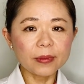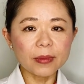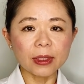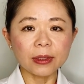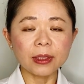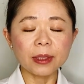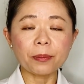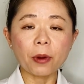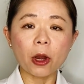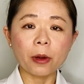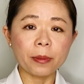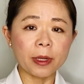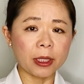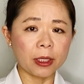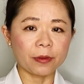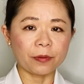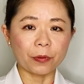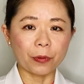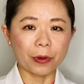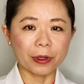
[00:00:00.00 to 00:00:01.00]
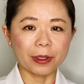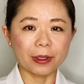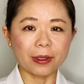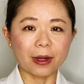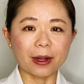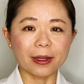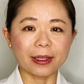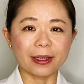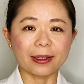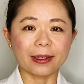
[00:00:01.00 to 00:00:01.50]
Department of
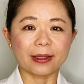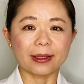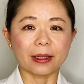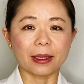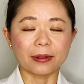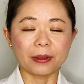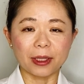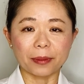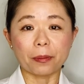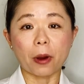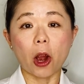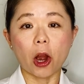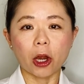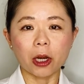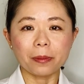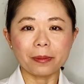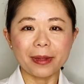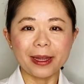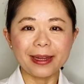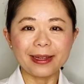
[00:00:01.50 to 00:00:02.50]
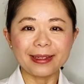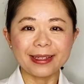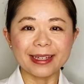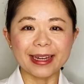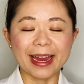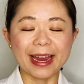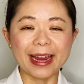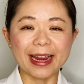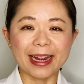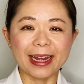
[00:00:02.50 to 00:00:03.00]
Orthodontics department,
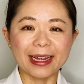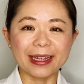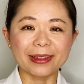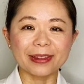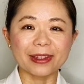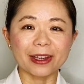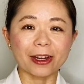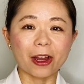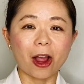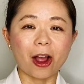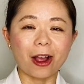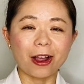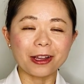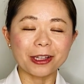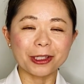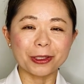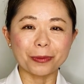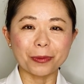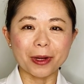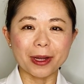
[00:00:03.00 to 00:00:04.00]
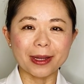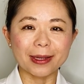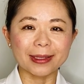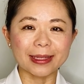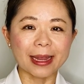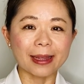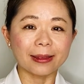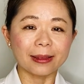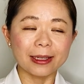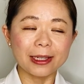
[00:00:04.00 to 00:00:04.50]
and the cost was
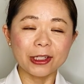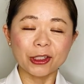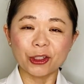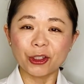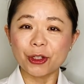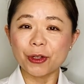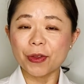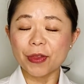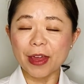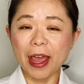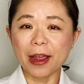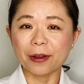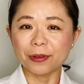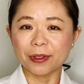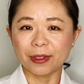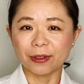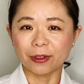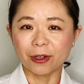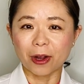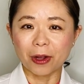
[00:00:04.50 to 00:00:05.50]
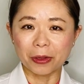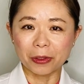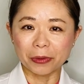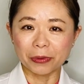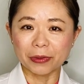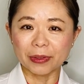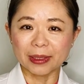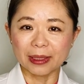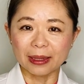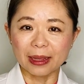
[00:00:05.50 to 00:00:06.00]
at least
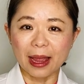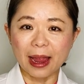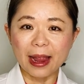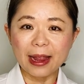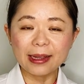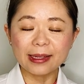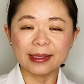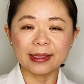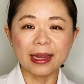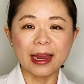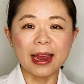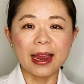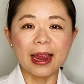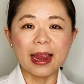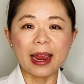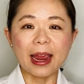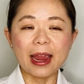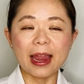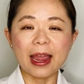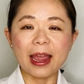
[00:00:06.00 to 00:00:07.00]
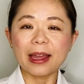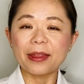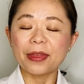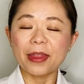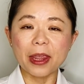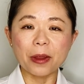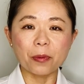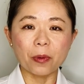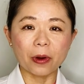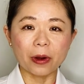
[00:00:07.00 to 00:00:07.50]
$2,000 less, and
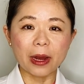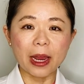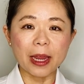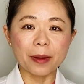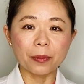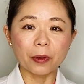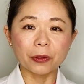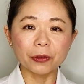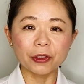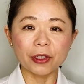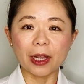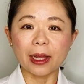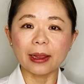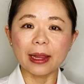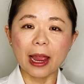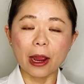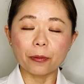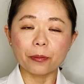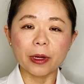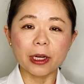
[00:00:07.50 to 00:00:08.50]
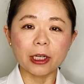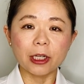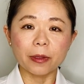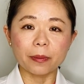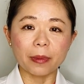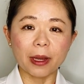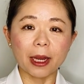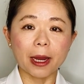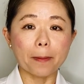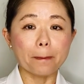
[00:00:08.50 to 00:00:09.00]
they were able to allow me to
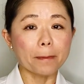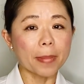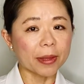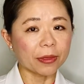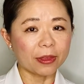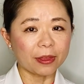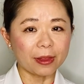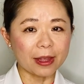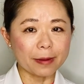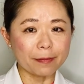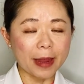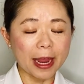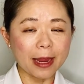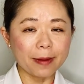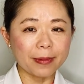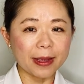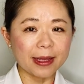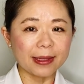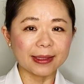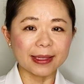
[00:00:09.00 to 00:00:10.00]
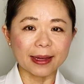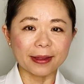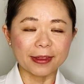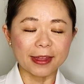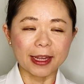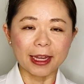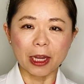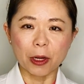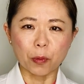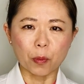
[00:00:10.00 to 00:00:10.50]
make monthly payments. I
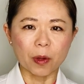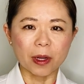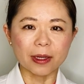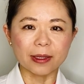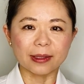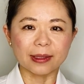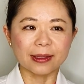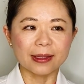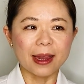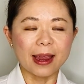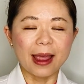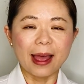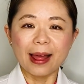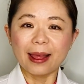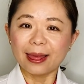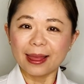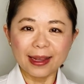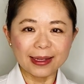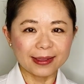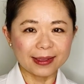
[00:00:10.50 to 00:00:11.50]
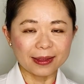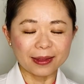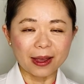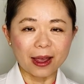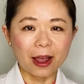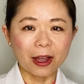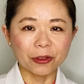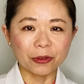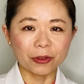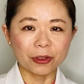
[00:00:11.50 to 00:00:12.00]
think it was less than
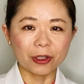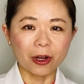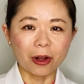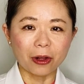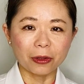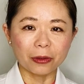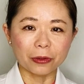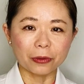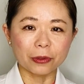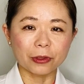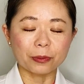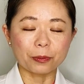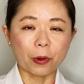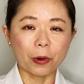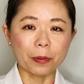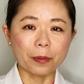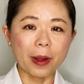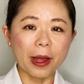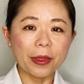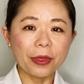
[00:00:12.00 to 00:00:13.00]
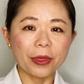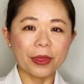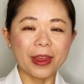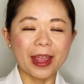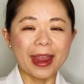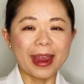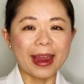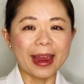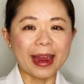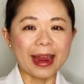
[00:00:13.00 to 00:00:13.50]
$100 per month,
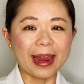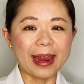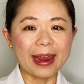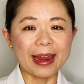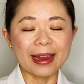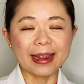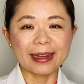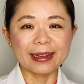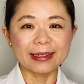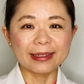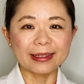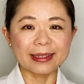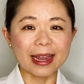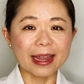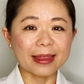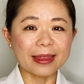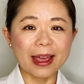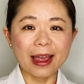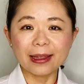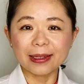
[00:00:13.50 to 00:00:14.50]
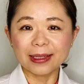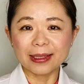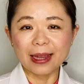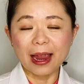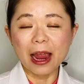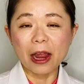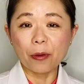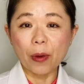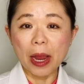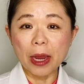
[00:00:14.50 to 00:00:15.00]
and that's
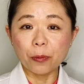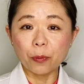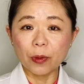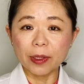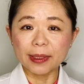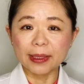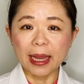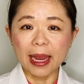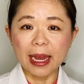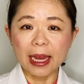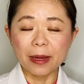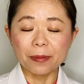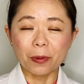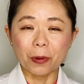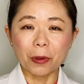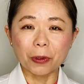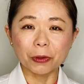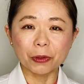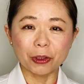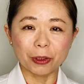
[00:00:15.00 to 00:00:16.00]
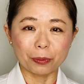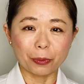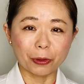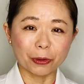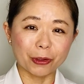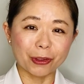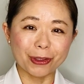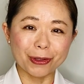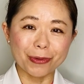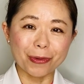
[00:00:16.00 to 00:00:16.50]
how I was able to
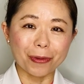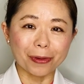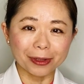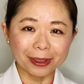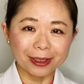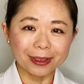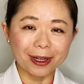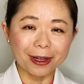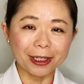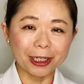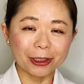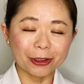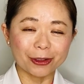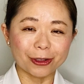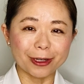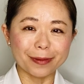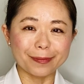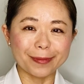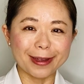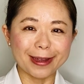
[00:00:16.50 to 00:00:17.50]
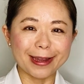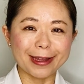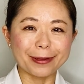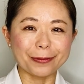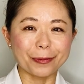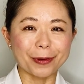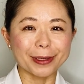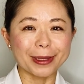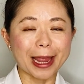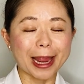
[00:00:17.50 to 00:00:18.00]
pursue orthodontic treatment
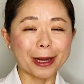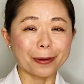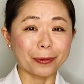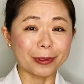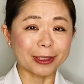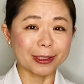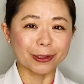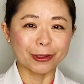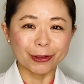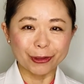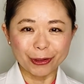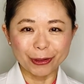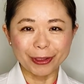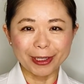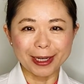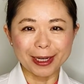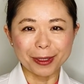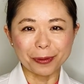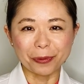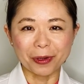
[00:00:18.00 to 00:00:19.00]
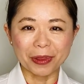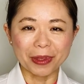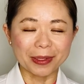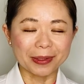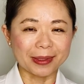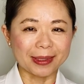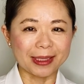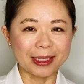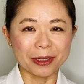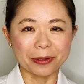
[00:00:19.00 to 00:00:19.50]
when I was a student with
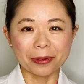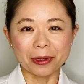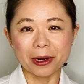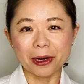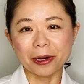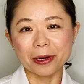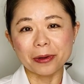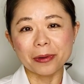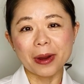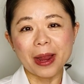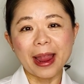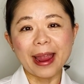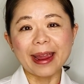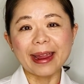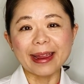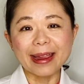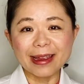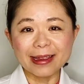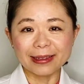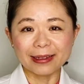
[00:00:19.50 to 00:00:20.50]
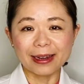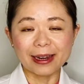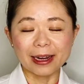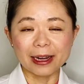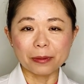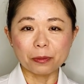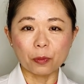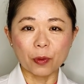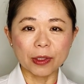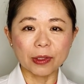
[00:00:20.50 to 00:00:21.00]
zero
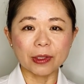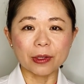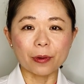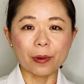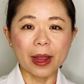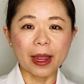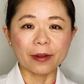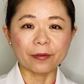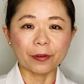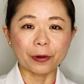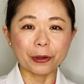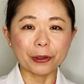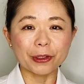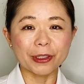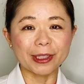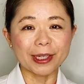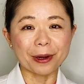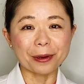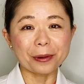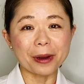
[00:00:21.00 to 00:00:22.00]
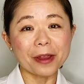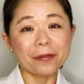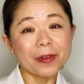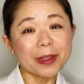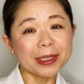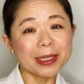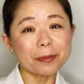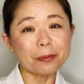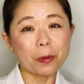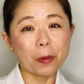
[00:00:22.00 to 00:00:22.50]
income whatsoever. So if
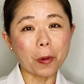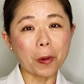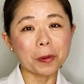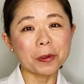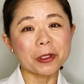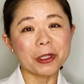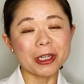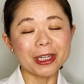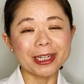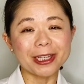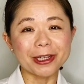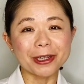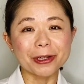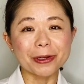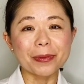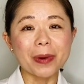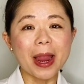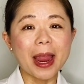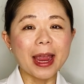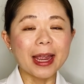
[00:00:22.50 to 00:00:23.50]
it's important to you,